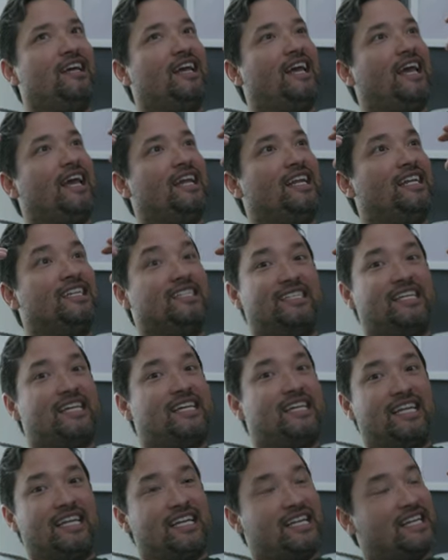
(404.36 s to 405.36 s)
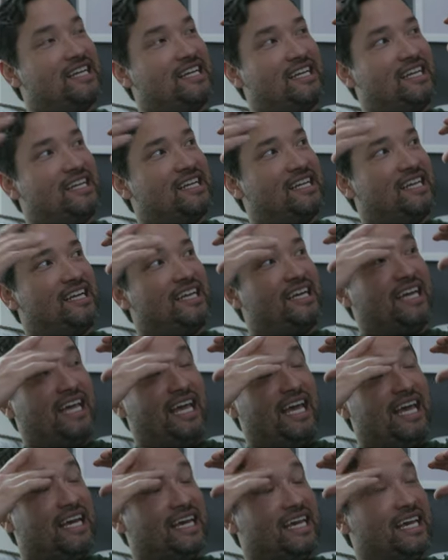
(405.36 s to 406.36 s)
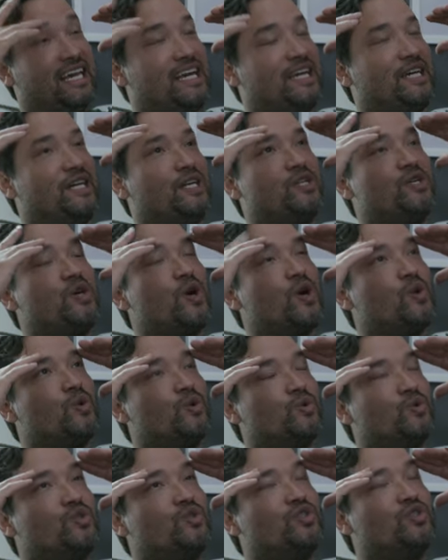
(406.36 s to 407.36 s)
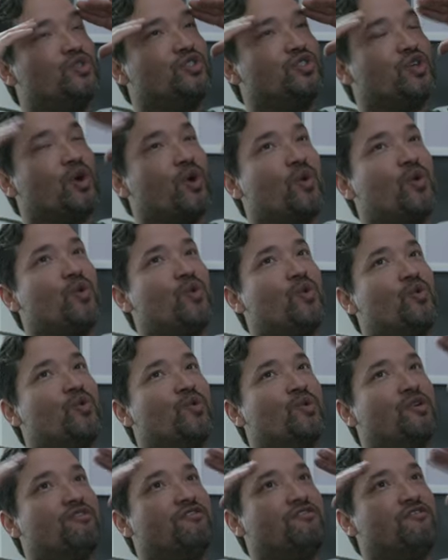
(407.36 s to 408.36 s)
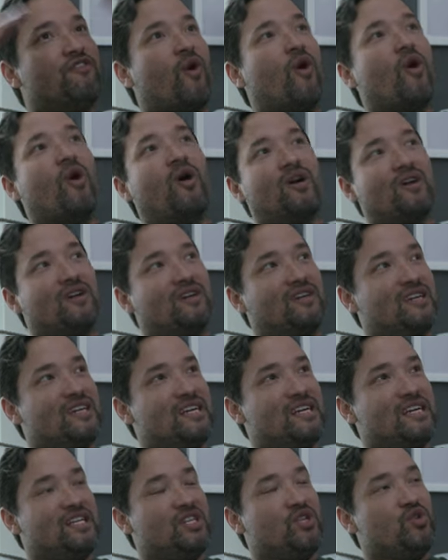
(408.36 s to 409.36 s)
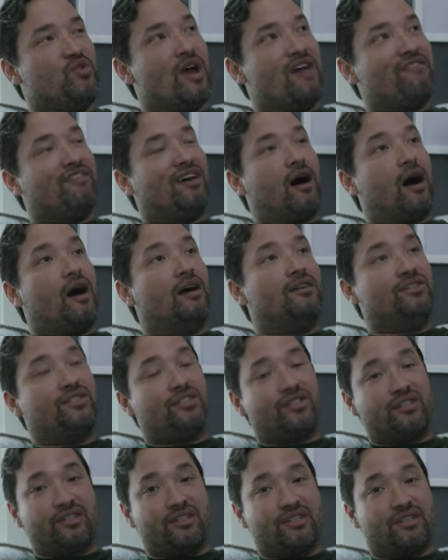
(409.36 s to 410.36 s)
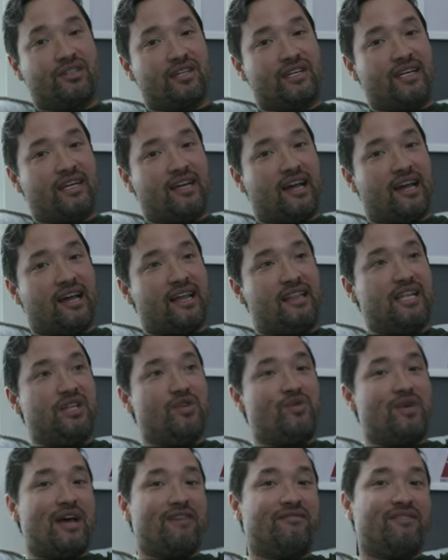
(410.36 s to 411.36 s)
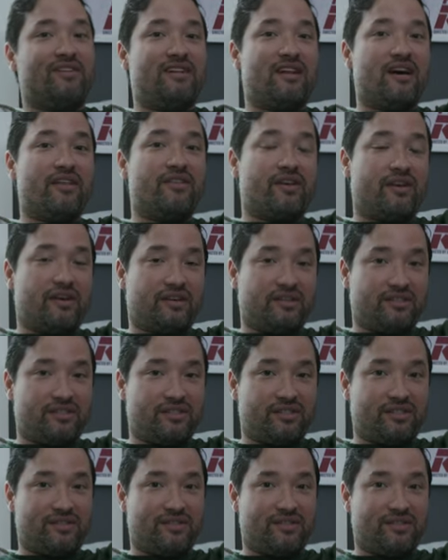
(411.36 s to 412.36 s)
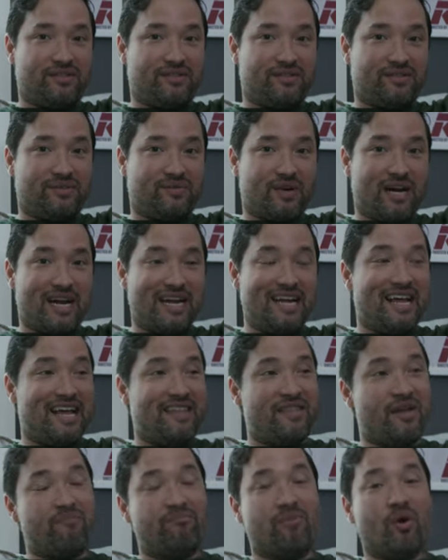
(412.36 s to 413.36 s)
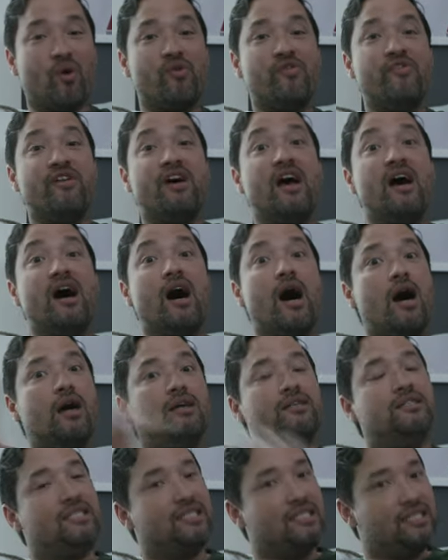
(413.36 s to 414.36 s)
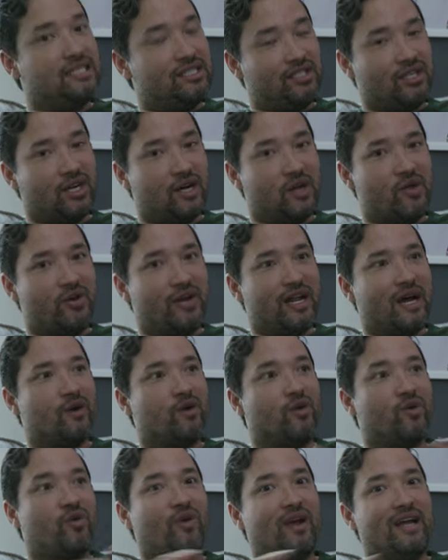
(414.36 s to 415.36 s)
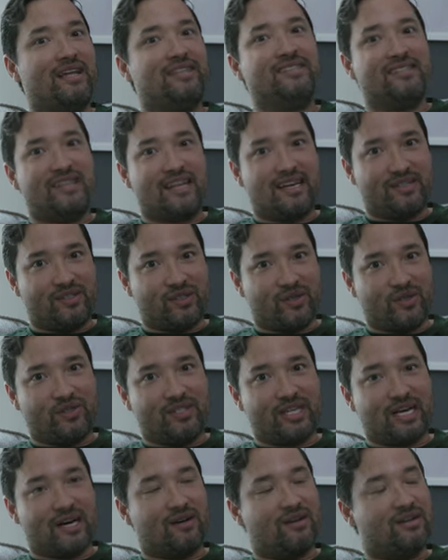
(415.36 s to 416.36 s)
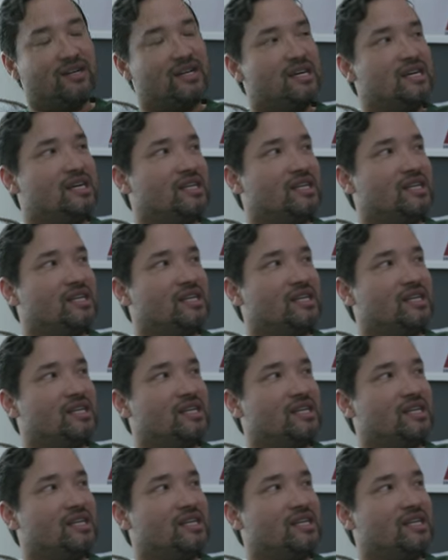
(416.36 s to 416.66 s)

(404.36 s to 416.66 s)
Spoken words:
And it could go so far. You have a hunter, and then you have another hunter, right? And they're both hunting each other, and how crazy that turns out.